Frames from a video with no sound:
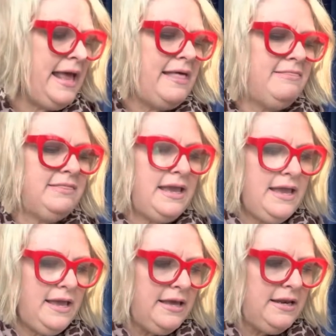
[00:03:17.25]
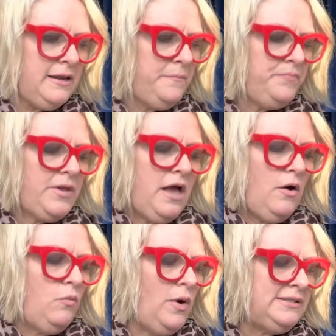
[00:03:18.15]
And then
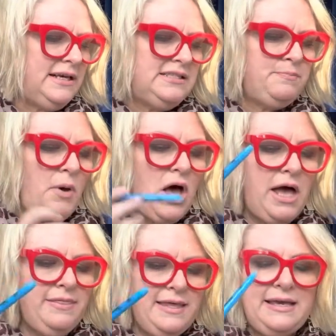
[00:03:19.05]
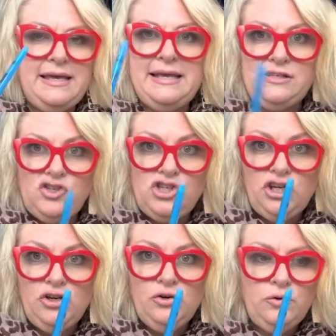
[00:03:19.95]
once I spot the
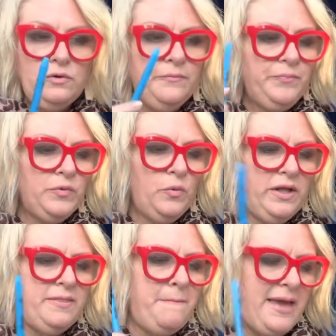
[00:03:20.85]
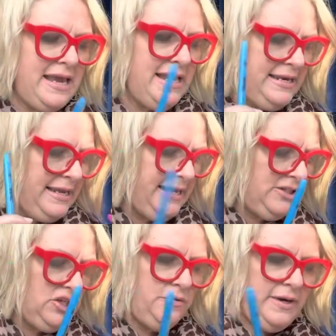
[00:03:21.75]
issue, what the main
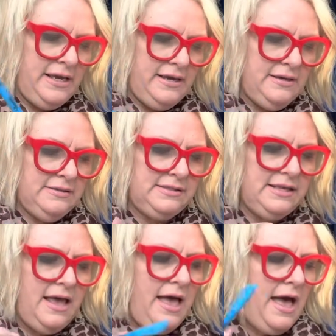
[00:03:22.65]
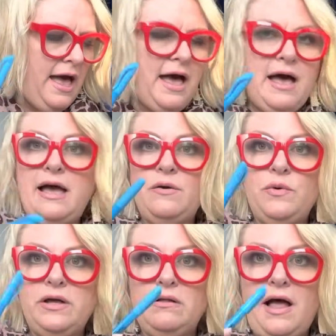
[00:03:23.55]
issue is, I
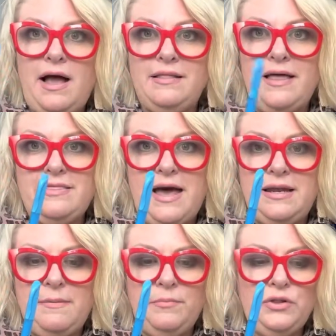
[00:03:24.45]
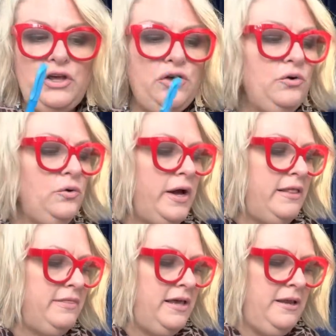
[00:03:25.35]
will highlight that in blue,
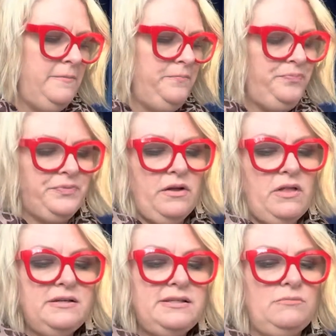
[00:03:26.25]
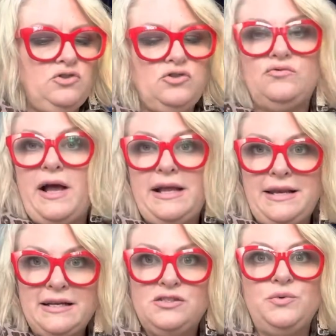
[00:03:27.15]
and then a lot of times just write
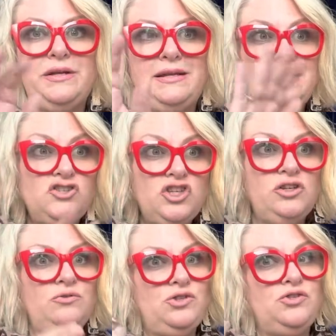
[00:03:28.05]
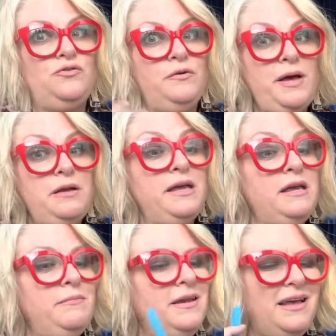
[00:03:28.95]
next to it issue, just to remind
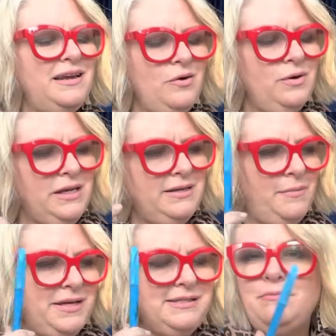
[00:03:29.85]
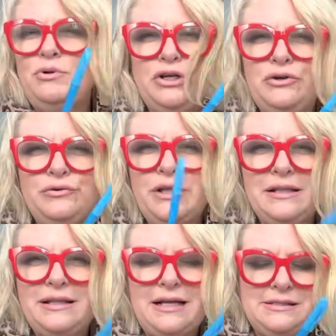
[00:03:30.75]
me, but I'll know anytime I see blue
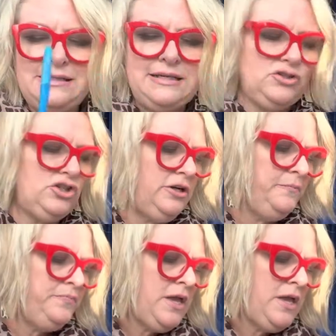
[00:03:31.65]
that that's the issue.